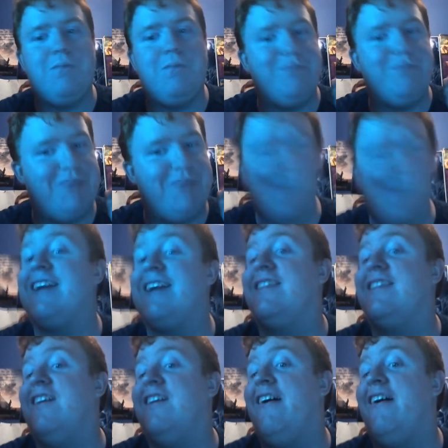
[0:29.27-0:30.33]

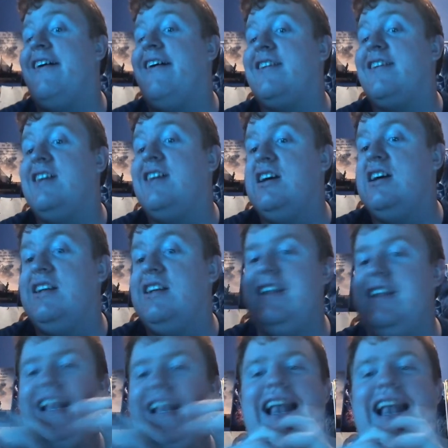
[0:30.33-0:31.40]
Pixar
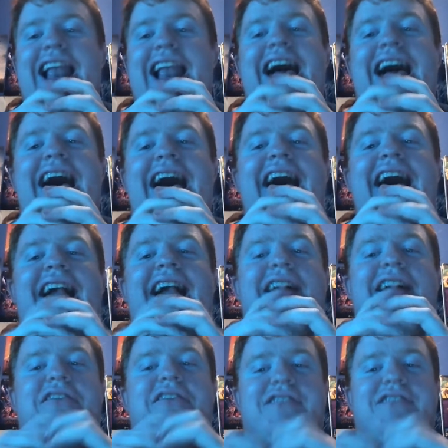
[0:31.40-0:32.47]

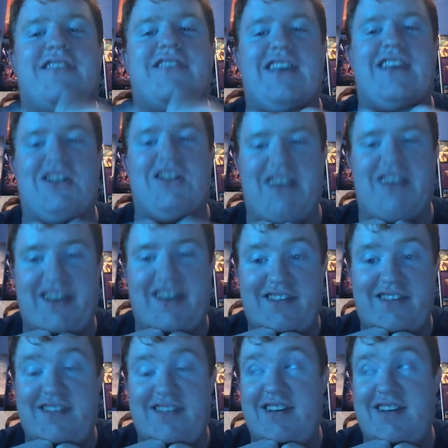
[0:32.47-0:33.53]
live
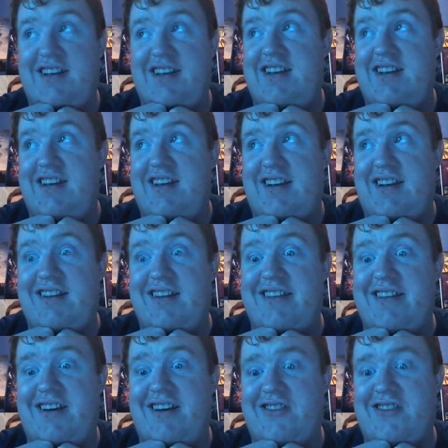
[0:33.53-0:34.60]
series. You can
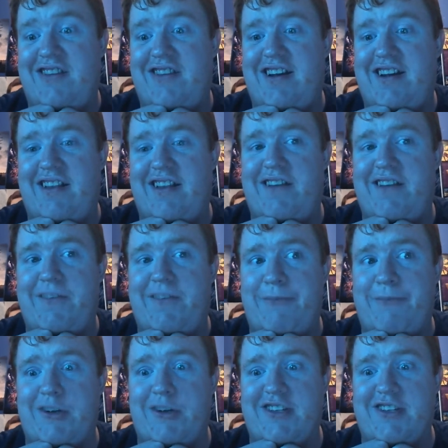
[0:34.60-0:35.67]
tell I was trying a lot of different
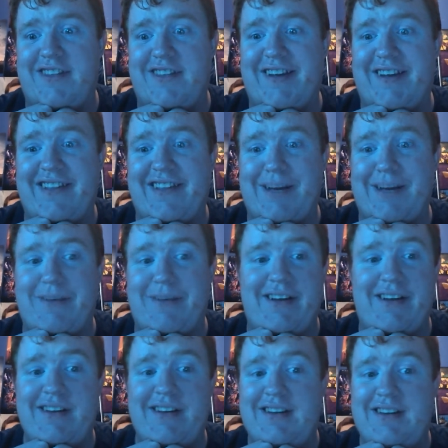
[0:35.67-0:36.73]
emotions, you can tell, but
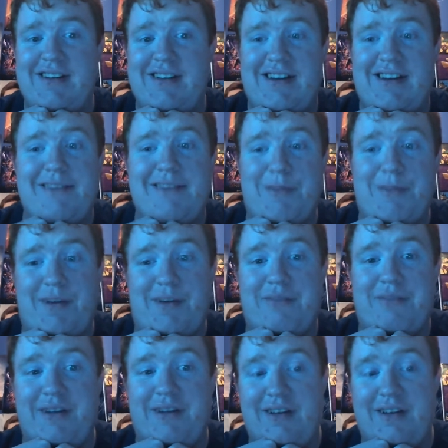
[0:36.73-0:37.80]
I did my best,
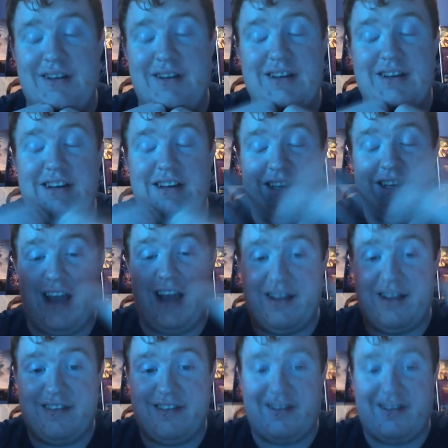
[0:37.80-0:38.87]
but yeah,
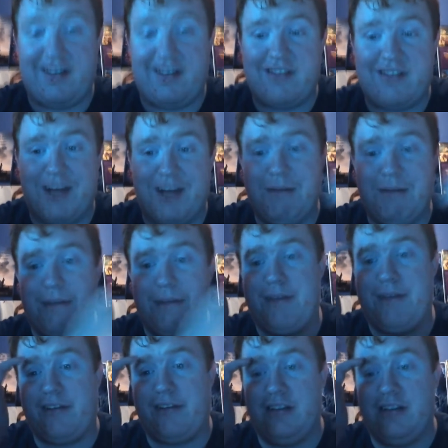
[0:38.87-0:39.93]
this is the latest installment in my
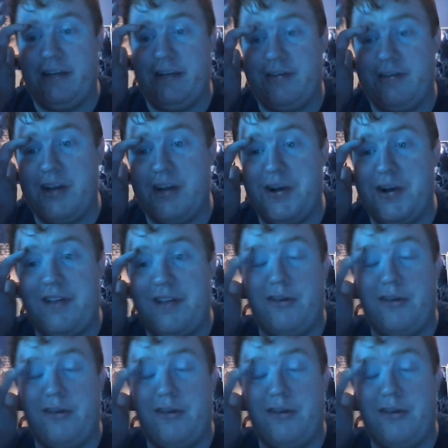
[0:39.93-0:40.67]
Pixar Love series.